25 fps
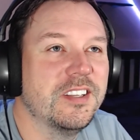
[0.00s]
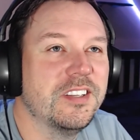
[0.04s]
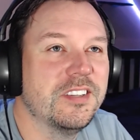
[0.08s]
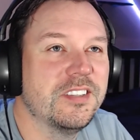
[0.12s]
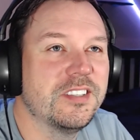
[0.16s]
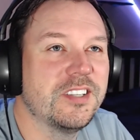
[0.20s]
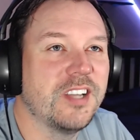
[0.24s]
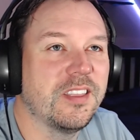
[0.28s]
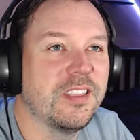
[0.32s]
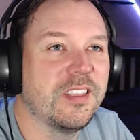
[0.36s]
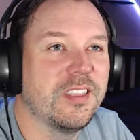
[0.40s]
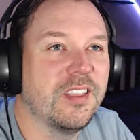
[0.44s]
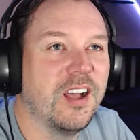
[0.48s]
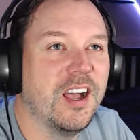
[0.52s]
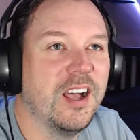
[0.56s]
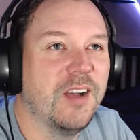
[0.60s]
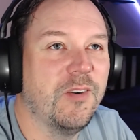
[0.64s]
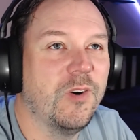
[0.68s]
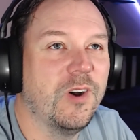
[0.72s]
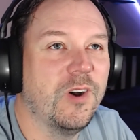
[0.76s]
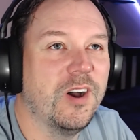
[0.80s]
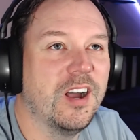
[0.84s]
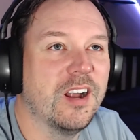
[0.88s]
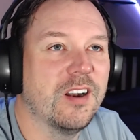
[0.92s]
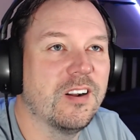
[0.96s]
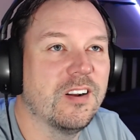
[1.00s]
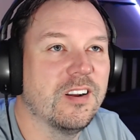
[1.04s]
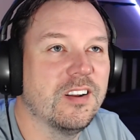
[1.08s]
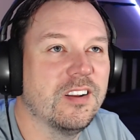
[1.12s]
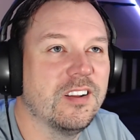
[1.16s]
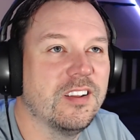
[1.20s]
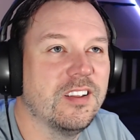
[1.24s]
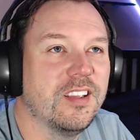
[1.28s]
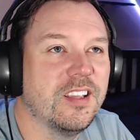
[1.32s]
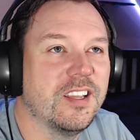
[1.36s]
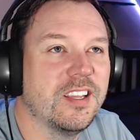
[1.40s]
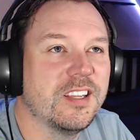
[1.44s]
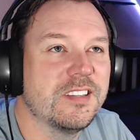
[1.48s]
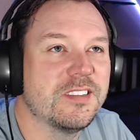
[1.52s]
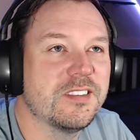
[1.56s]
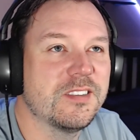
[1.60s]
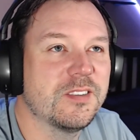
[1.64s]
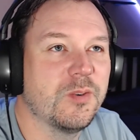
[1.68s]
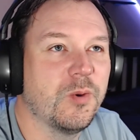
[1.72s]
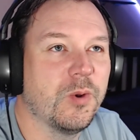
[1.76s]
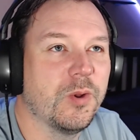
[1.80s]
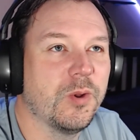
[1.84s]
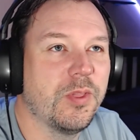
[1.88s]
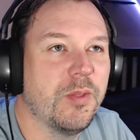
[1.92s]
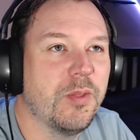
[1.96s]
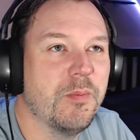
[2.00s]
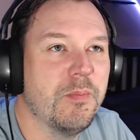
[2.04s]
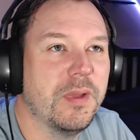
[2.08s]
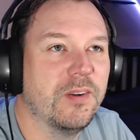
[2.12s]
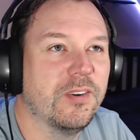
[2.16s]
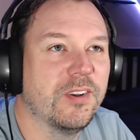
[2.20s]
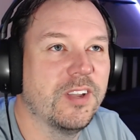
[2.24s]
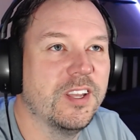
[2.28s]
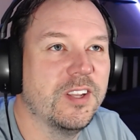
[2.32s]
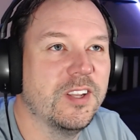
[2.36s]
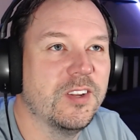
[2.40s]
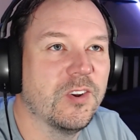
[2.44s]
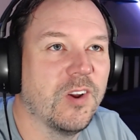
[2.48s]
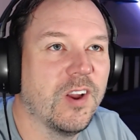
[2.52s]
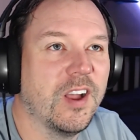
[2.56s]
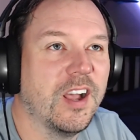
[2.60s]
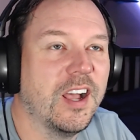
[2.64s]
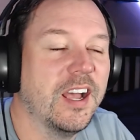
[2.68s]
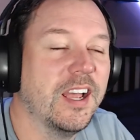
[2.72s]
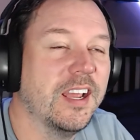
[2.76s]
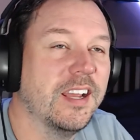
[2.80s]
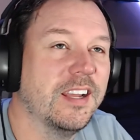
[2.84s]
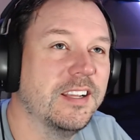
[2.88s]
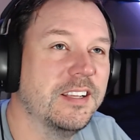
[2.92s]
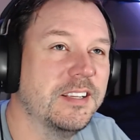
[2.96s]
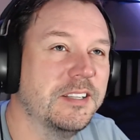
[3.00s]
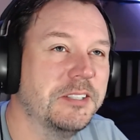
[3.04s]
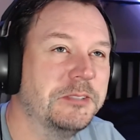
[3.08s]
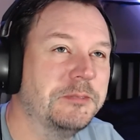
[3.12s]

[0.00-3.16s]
Shot the hot water and squirt the milk in your eye.